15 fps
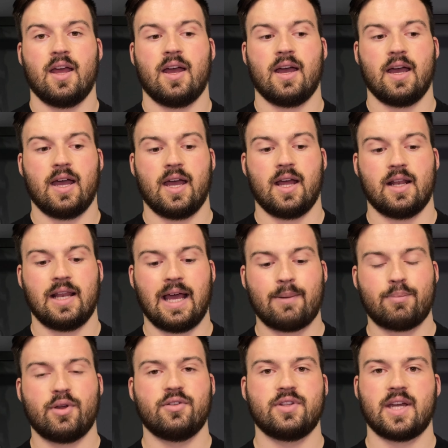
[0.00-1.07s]

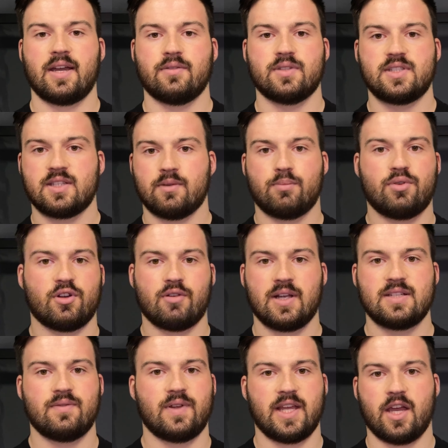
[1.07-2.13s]
lat pull downs,
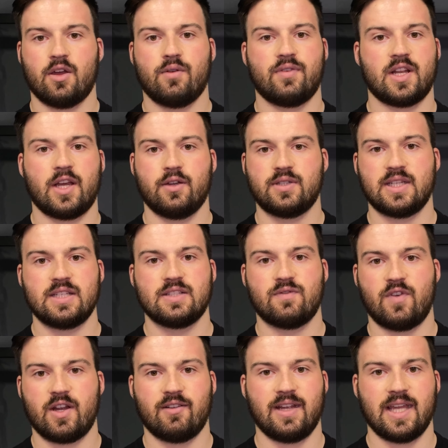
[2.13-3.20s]
progressively overloading is
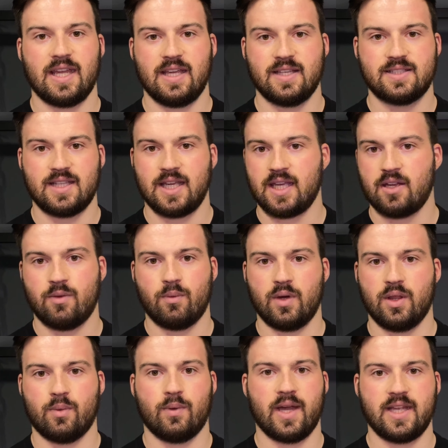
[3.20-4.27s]
very easy
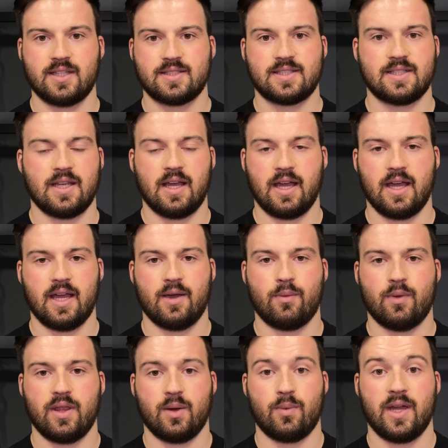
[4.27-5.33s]
with a weight
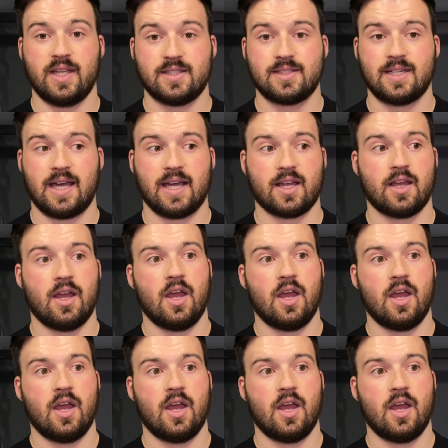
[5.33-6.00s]
stack.